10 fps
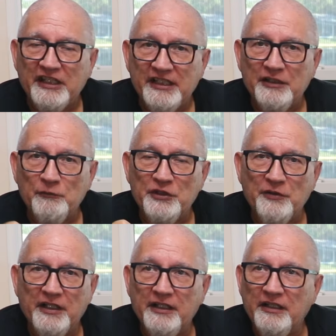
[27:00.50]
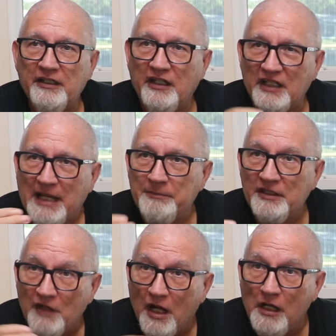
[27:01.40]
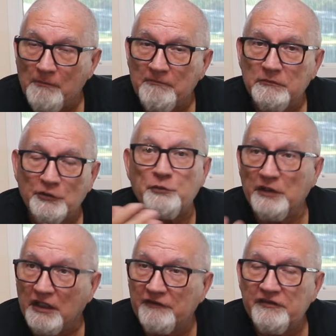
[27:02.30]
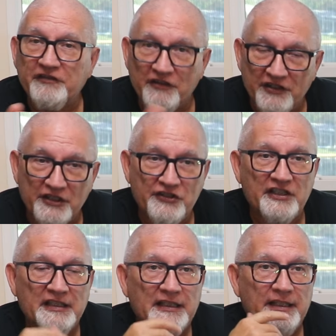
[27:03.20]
in it, and we traded our copy of Alm, which we loved, for this.